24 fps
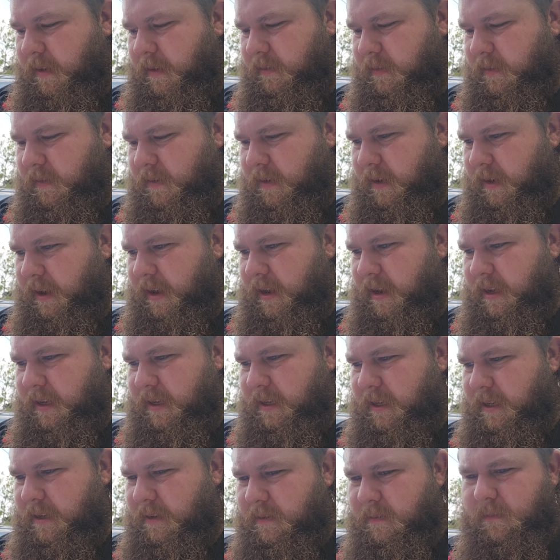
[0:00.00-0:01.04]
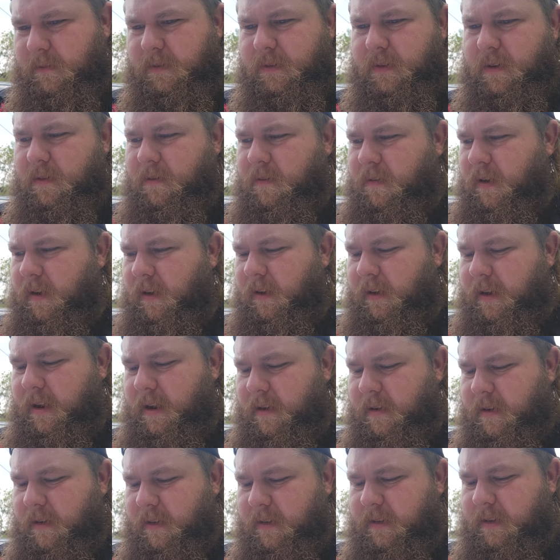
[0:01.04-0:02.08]
So I guess we'll start running
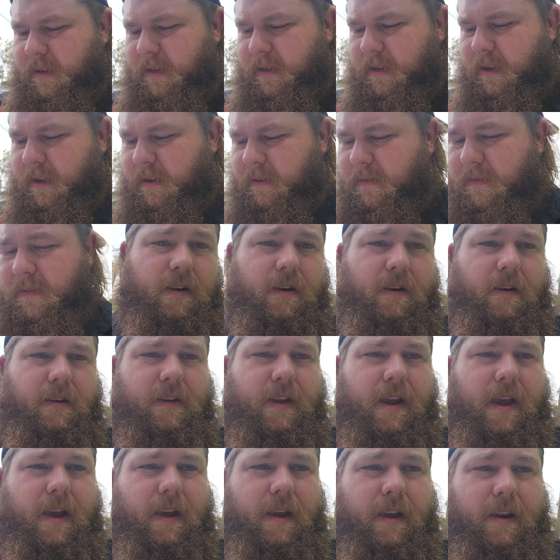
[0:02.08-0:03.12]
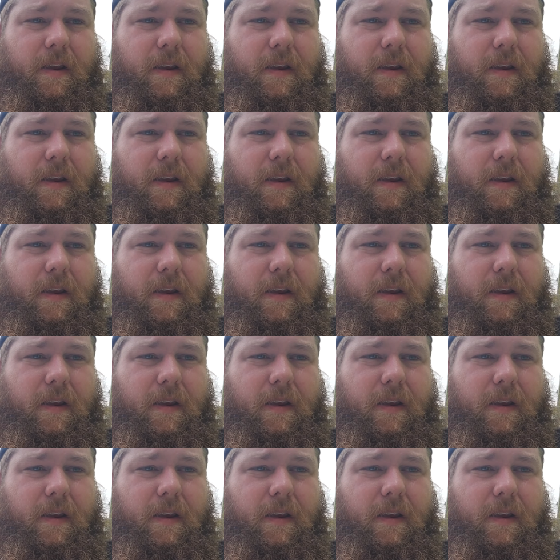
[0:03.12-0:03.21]
down all this stuff, start attacking